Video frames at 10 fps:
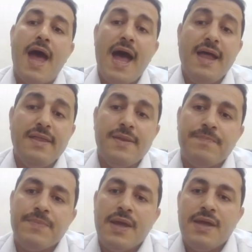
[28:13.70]
And
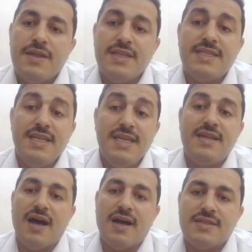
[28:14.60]
this
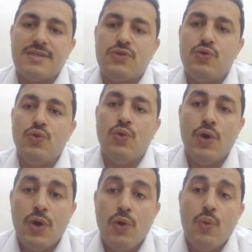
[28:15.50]
leads us to
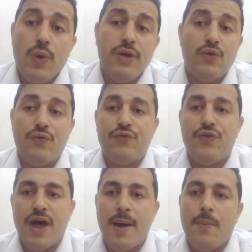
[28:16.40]
one of
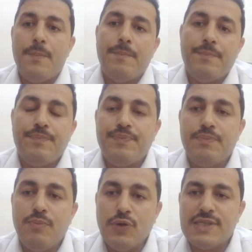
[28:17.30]
the
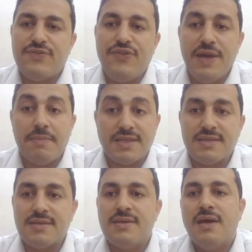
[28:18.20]
most
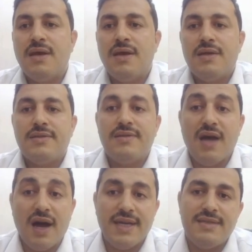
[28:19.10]
famous
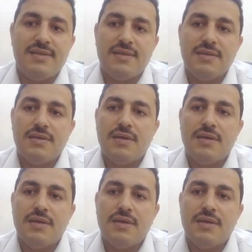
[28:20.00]
diet